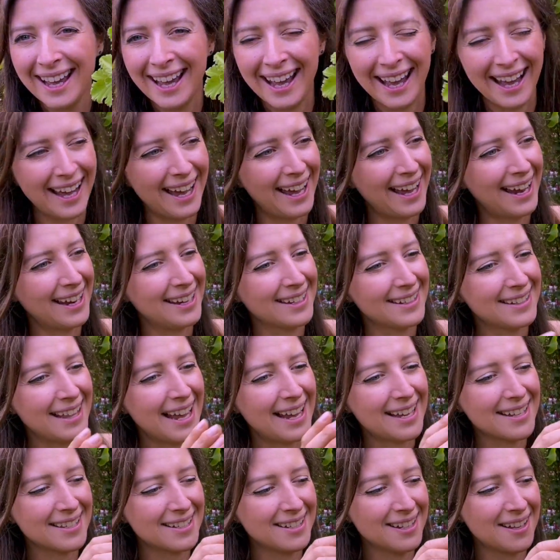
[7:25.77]
and
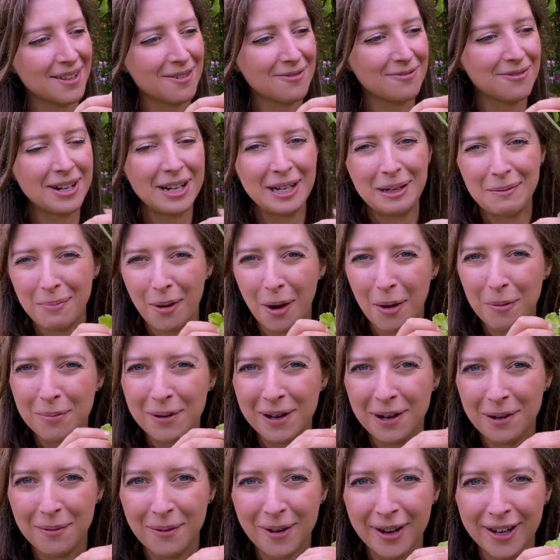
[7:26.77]
that's another really
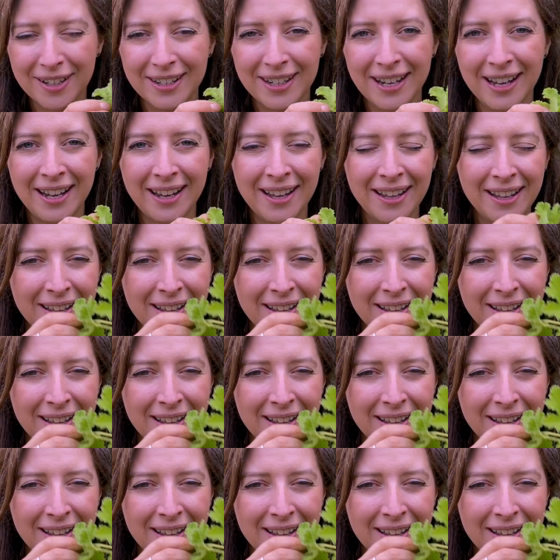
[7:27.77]
popular one.